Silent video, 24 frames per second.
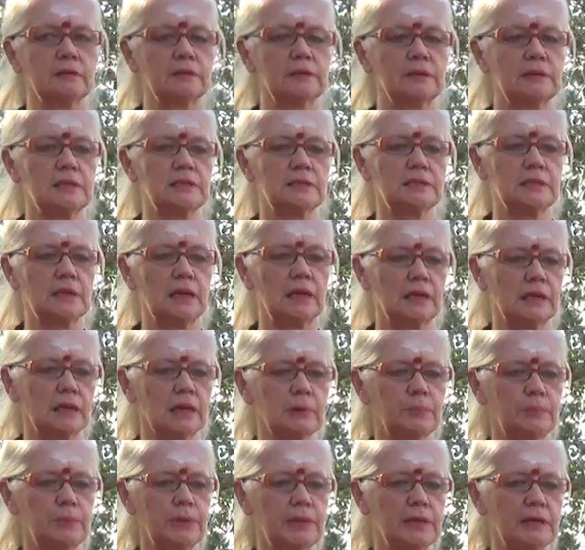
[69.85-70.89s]
This
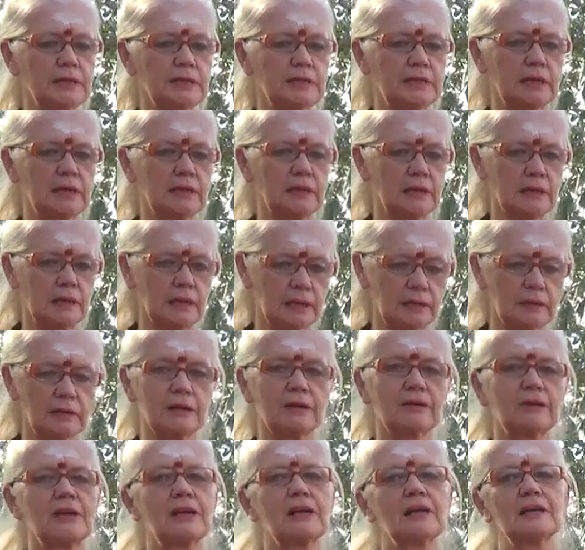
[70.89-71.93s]
inner peace and inner
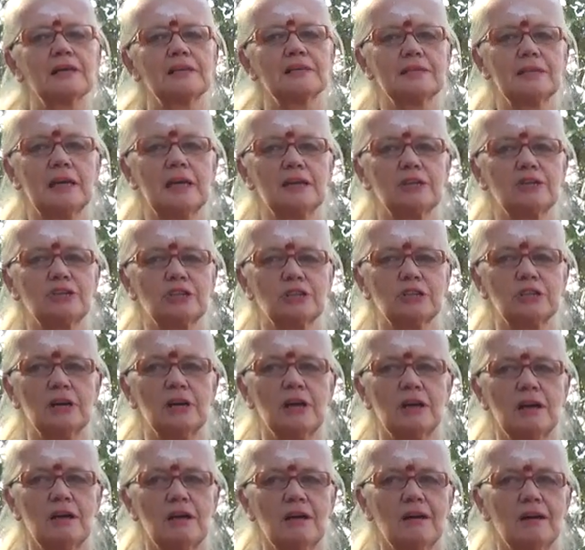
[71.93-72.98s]
realization,
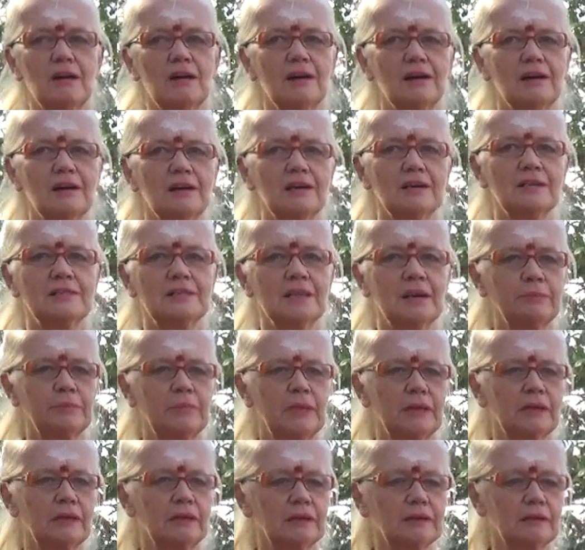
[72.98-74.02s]

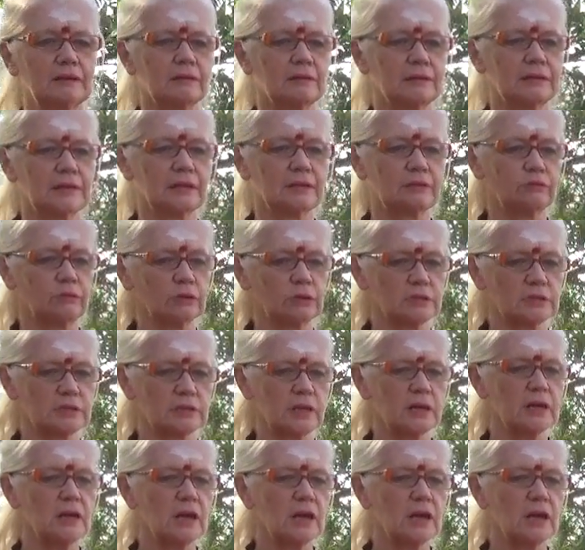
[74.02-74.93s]
something that was